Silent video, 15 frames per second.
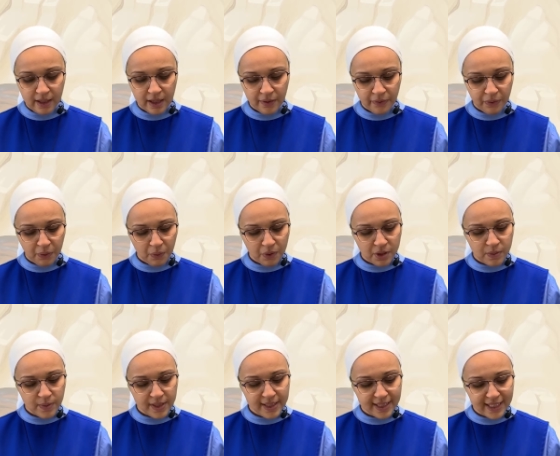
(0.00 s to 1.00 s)
a thorn
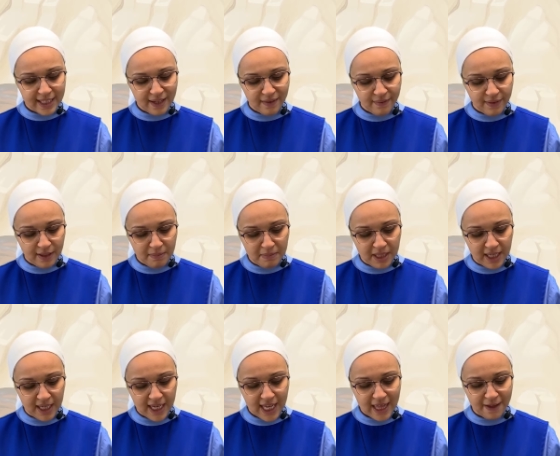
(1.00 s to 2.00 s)
was given
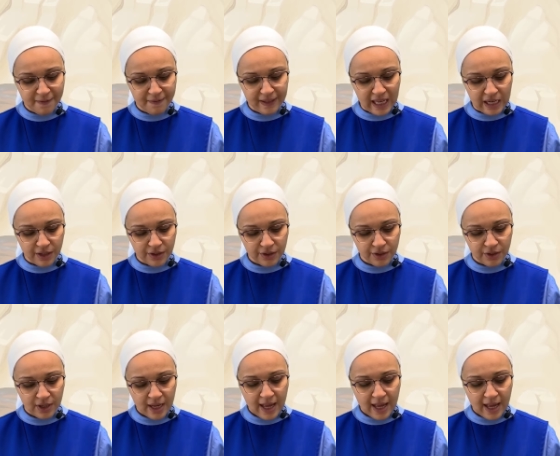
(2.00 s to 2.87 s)
me in the flesh,